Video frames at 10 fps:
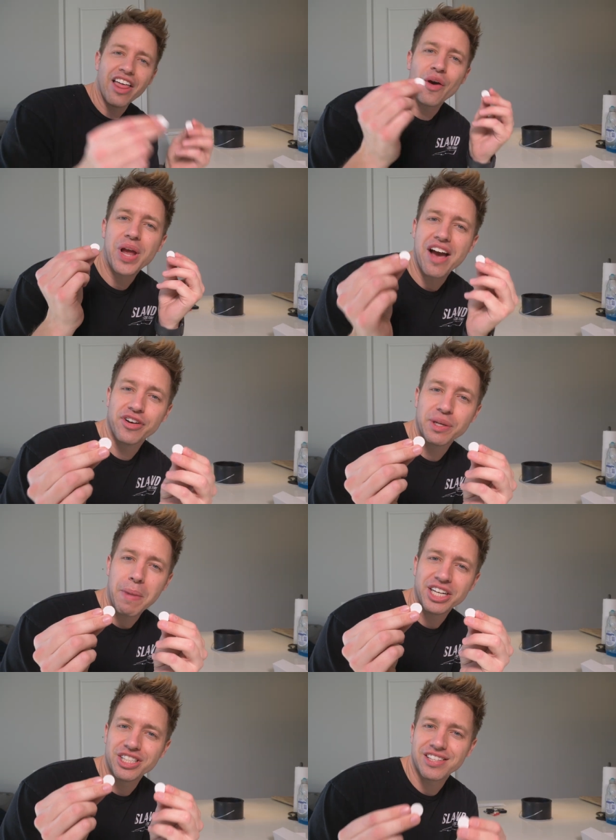Now that we have our
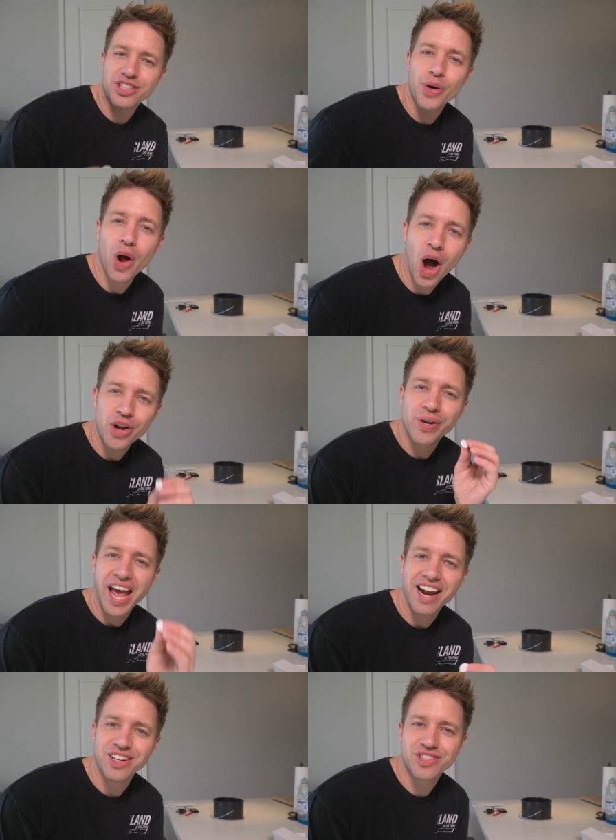dimensions, let's go to
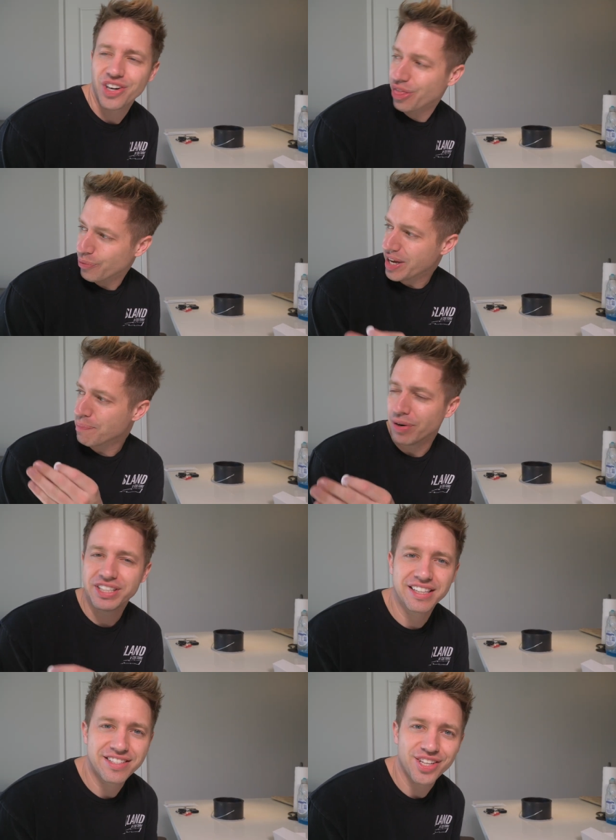AutoCAD and start three D
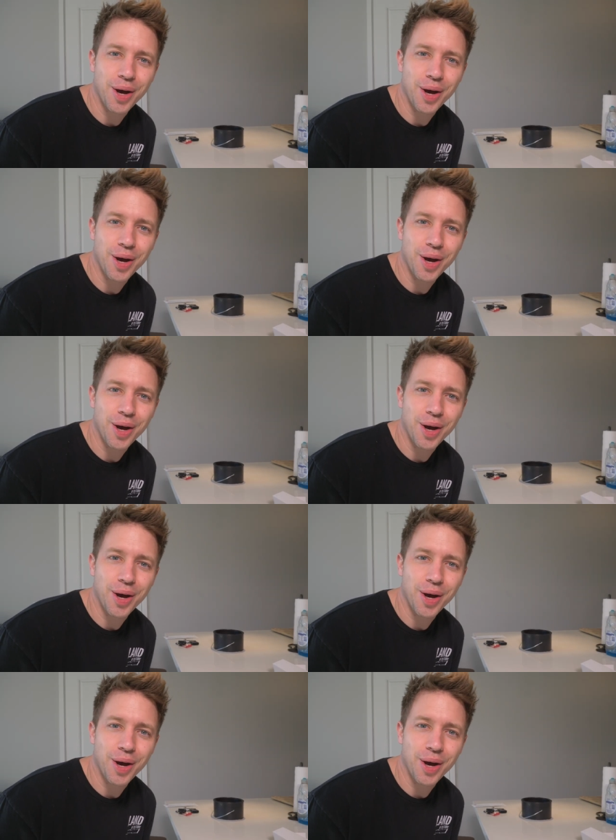printing this